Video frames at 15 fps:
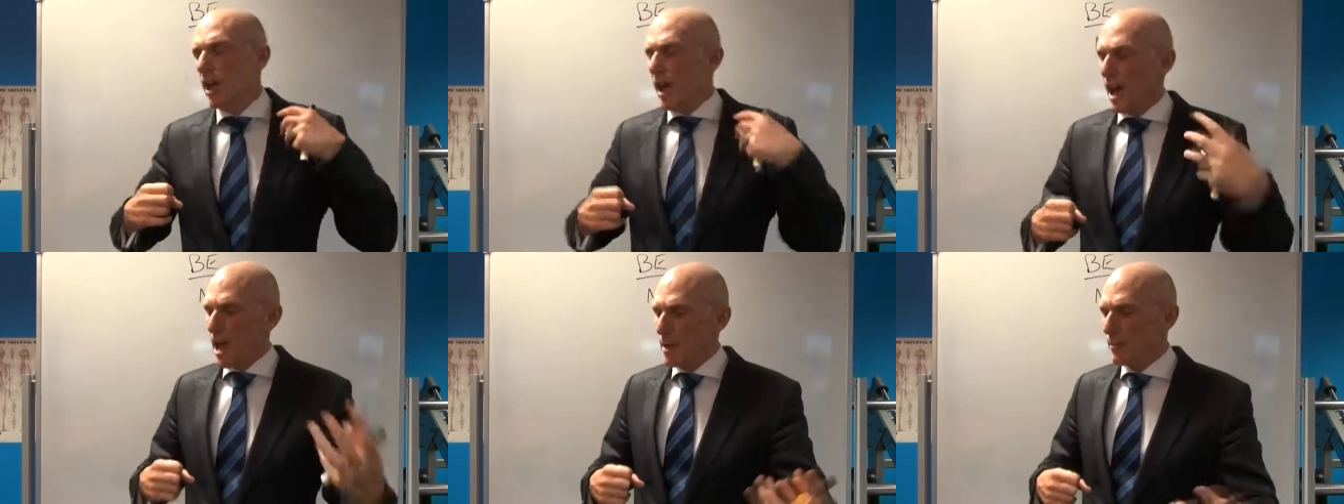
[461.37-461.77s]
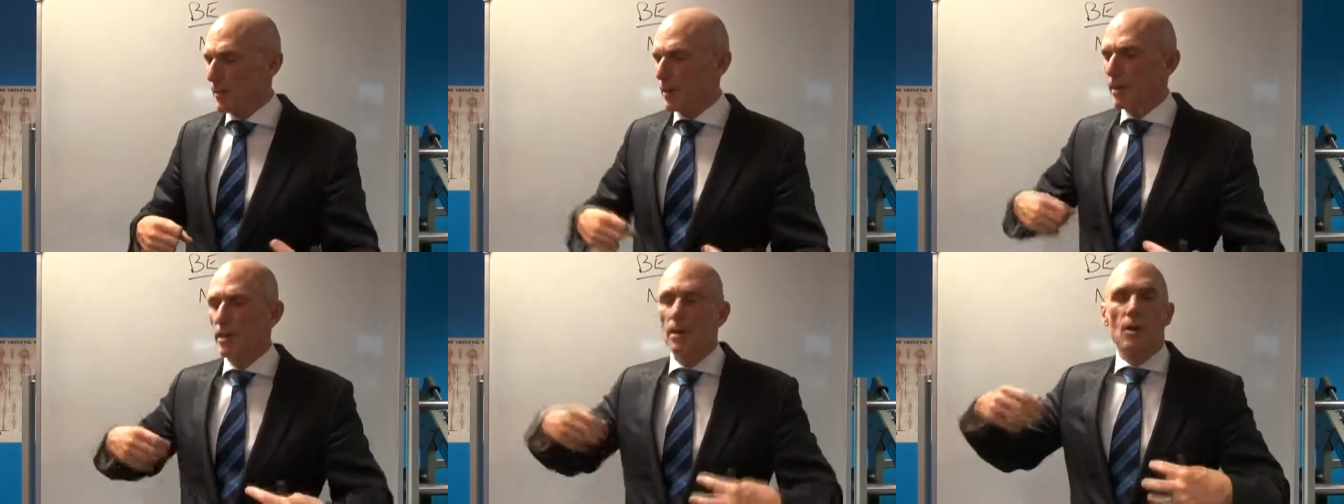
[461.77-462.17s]

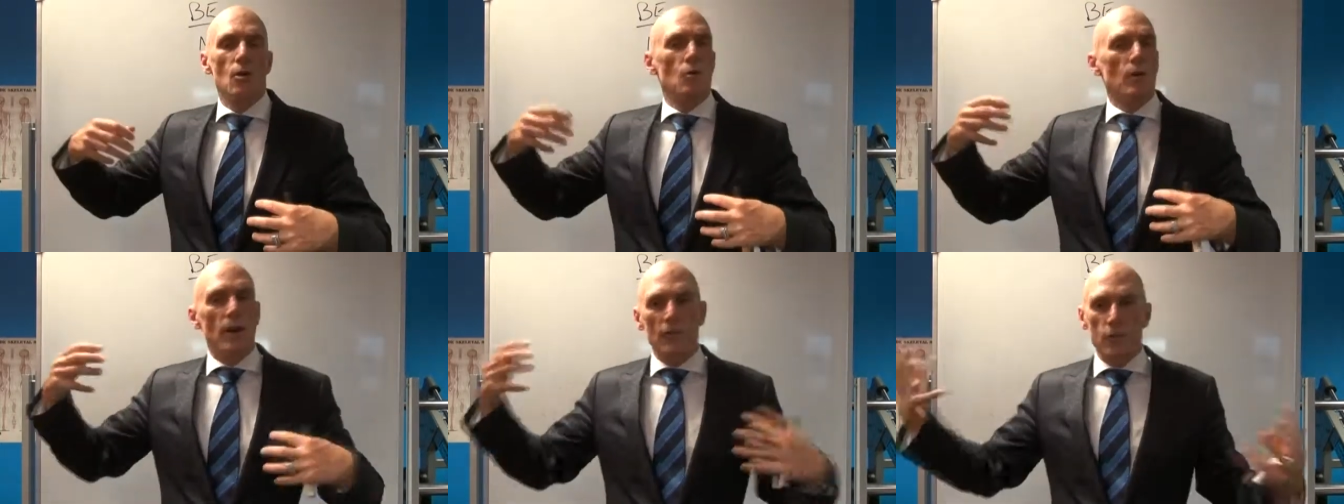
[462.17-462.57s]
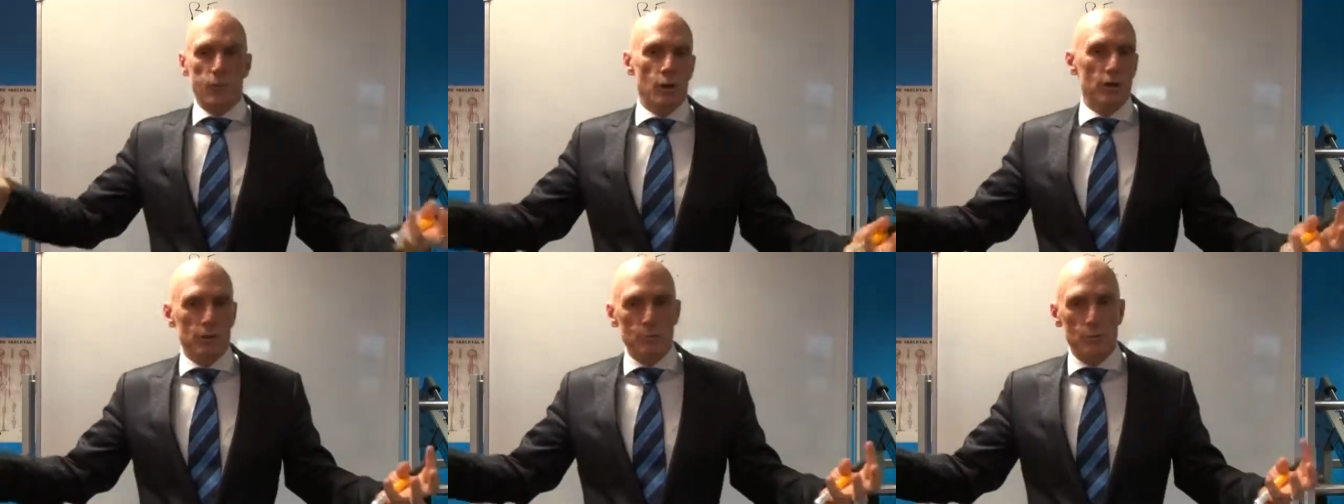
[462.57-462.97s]
happy, whatever,
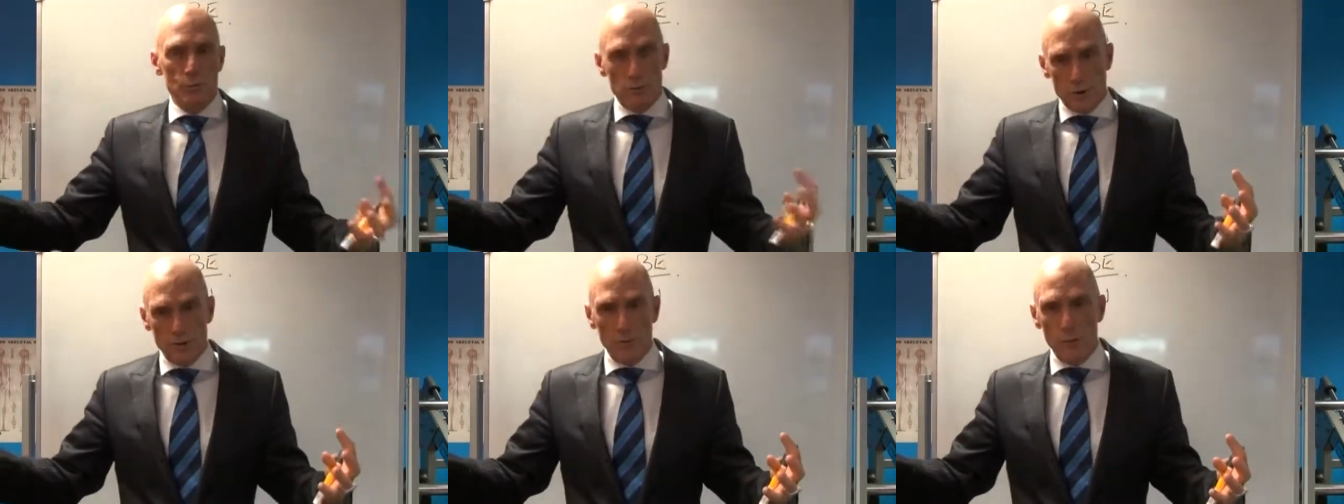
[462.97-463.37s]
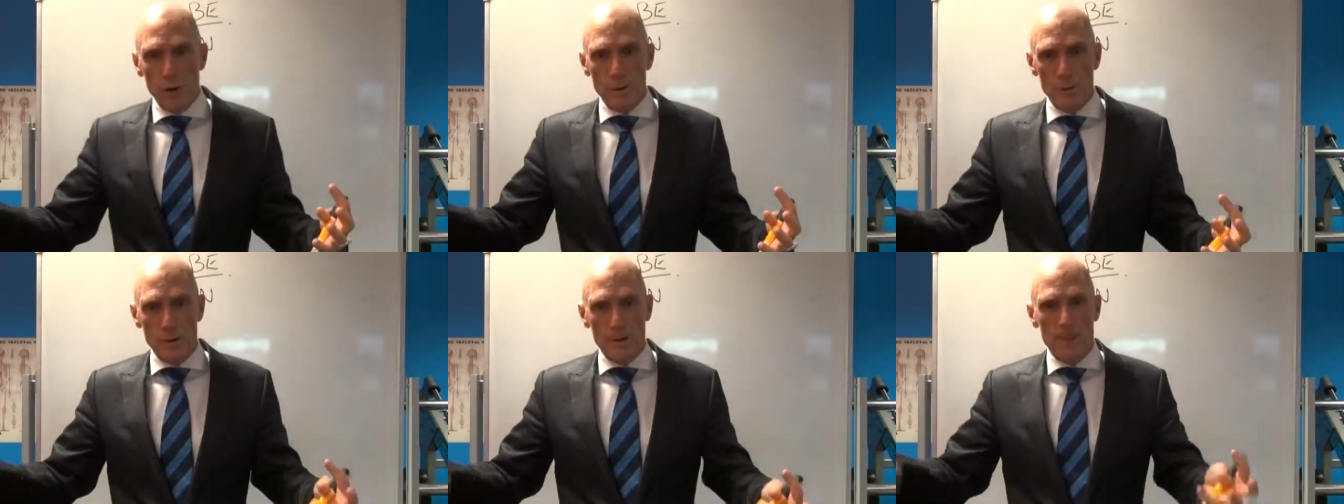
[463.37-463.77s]
prosperous, whatever it
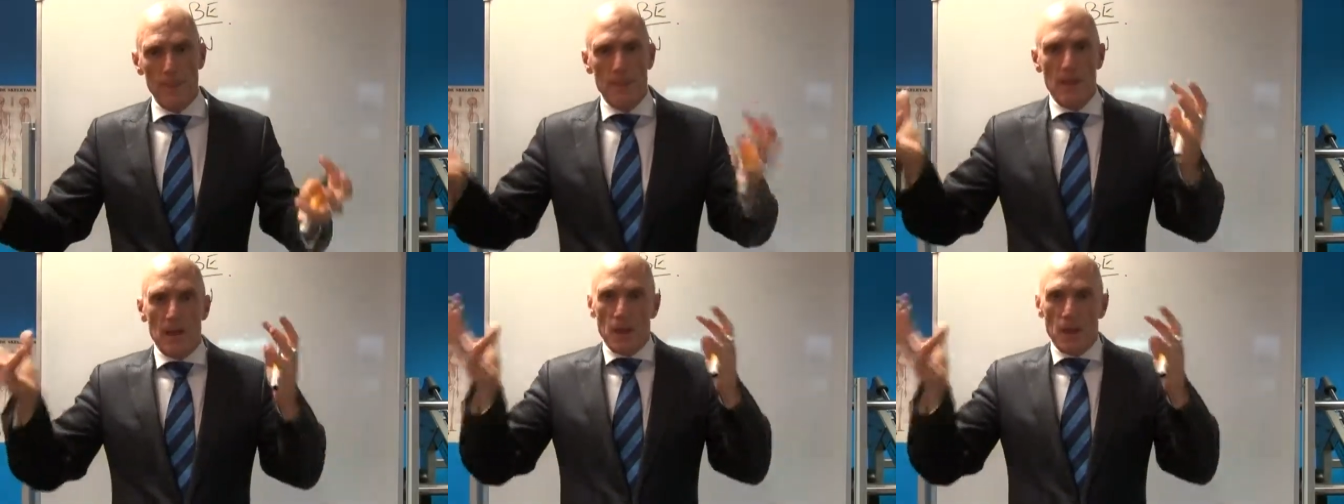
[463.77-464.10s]
might be,